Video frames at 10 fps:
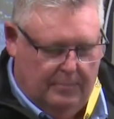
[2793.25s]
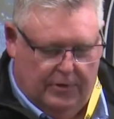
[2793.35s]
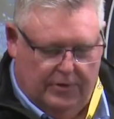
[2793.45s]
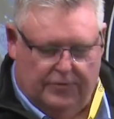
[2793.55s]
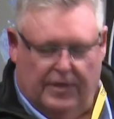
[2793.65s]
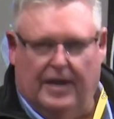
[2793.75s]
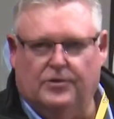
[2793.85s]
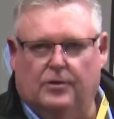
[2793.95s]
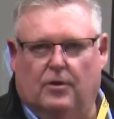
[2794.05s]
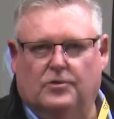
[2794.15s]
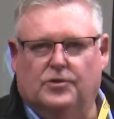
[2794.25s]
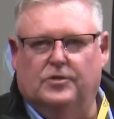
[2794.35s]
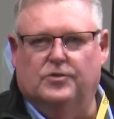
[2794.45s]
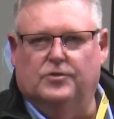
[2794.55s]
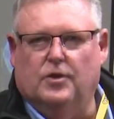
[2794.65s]
birds for the national auction
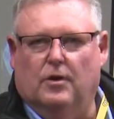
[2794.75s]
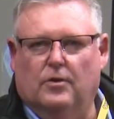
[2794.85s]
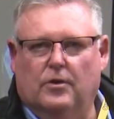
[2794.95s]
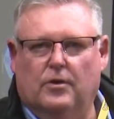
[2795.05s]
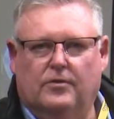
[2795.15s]
is it's got to hurt